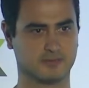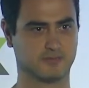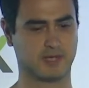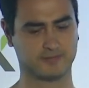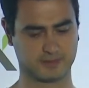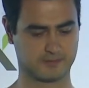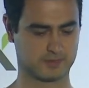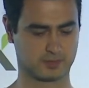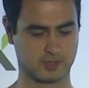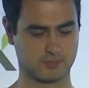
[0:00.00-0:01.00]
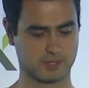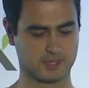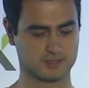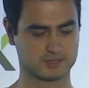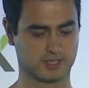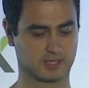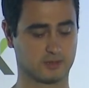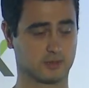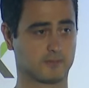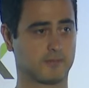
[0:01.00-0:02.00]
5 different components,
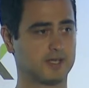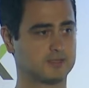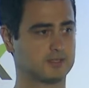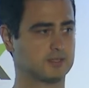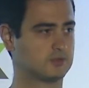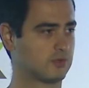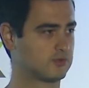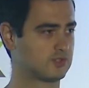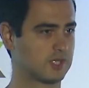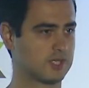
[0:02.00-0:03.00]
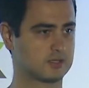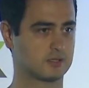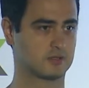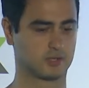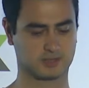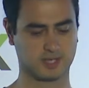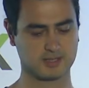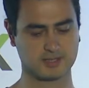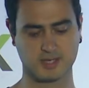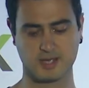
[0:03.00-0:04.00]
including Python, Node.js, .NET,